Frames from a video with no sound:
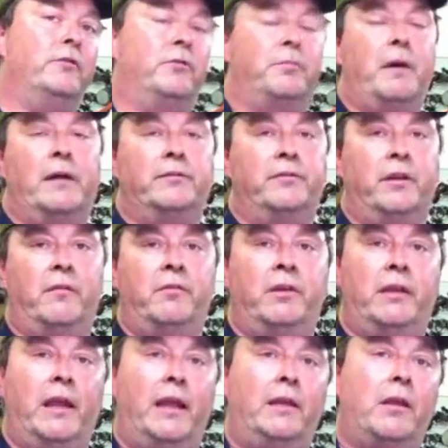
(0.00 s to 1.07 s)
it's about
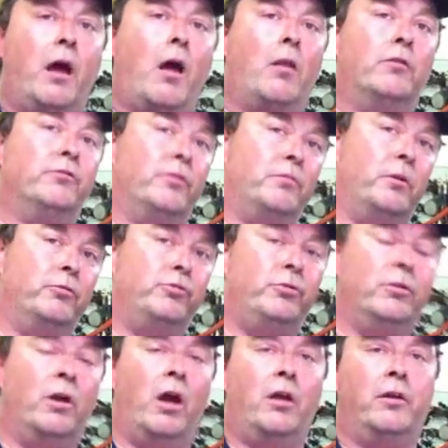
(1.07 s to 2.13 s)
$78 at most of
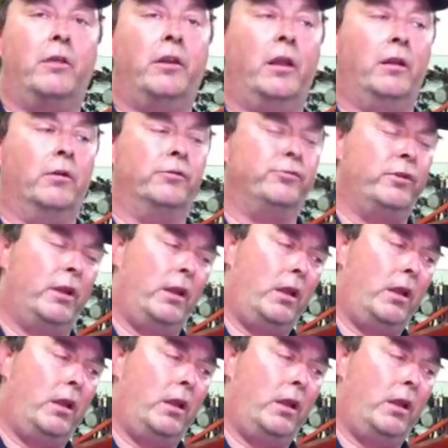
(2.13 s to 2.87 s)
your Honda dealers,